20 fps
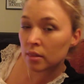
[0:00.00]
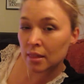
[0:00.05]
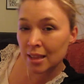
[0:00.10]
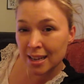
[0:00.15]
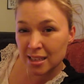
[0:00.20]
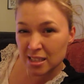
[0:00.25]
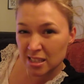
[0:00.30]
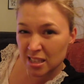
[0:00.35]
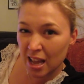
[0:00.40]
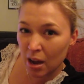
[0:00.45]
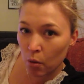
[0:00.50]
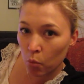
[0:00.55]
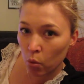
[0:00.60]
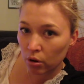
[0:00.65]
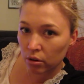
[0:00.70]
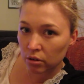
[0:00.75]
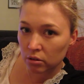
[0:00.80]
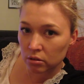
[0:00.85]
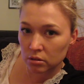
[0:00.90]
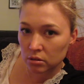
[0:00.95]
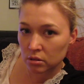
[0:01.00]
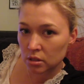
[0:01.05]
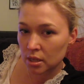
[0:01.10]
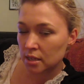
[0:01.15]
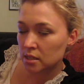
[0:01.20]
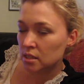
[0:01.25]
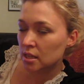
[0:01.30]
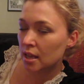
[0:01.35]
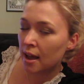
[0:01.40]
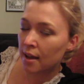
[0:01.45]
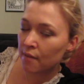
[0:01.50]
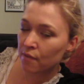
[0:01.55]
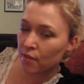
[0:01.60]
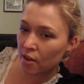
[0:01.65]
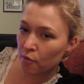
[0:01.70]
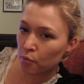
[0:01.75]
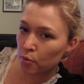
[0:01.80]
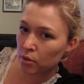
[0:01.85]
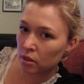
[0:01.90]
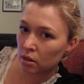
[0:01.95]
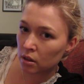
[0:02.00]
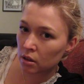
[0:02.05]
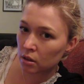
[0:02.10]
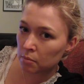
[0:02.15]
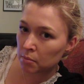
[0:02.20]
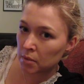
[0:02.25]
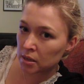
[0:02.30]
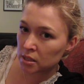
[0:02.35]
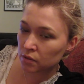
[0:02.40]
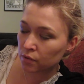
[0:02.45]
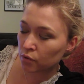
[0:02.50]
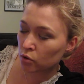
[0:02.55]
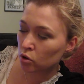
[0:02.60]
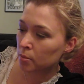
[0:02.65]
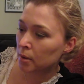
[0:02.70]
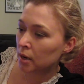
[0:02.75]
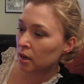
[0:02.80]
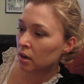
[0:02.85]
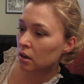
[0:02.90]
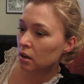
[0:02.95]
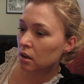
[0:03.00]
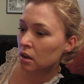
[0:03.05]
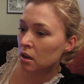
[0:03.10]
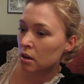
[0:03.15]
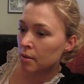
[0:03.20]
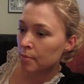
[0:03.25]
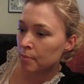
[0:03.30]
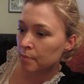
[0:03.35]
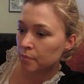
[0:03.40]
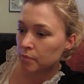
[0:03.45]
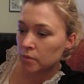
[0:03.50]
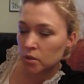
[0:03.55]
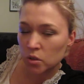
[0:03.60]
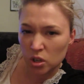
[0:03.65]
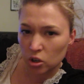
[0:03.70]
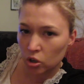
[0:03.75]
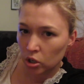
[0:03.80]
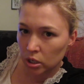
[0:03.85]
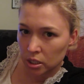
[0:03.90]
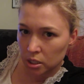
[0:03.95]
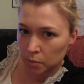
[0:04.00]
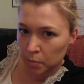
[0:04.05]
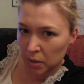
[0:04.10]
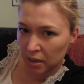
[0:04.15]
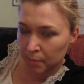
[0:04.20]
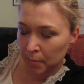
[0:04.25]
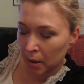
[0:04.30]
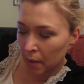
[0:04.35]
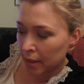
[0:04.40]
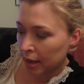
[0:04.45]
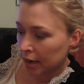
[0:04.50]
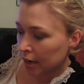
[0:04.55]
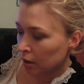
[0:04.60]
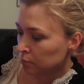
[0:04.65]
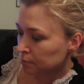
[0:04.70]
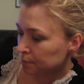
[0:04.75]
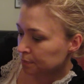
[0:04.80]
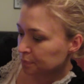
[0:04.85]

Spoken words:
that's that one. So that's the IVF with the metformin. So I don't need to speak about that now.